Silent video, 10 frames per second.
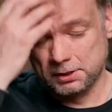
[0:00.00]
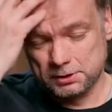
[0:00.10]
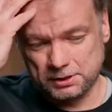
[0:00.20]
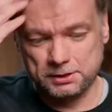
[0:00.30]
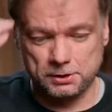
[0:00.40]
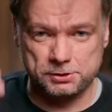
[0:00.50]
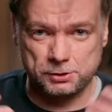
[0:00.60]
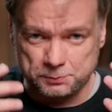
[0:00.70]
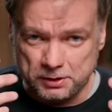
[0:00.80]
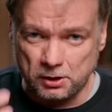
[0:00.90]
so he doesn't
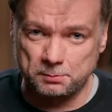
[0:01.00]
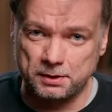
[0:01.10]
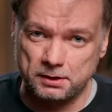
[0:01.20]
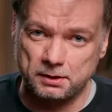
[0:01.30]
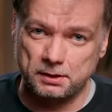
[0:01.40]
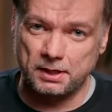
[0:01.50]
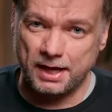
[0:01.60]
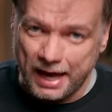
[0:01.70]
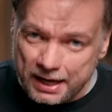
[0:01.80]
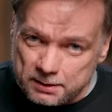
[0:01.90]
just become an
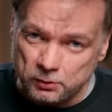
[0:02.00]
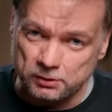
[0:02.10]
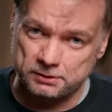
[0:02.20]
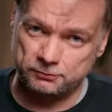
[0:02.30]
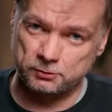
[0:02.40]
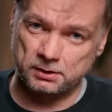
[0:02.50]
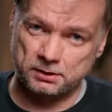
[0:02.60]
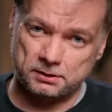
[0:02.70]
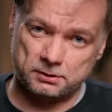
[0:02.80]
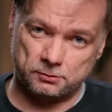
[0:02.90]
animal, if you
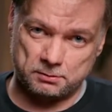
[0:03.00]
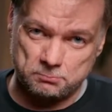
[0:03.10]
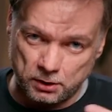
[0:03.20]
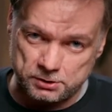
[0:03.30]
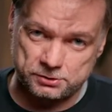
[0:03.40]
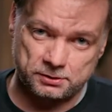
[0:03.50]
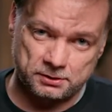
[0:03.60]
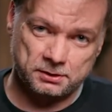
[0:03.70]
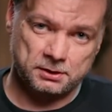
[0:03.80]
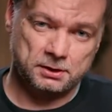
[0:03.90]
will, or a monster.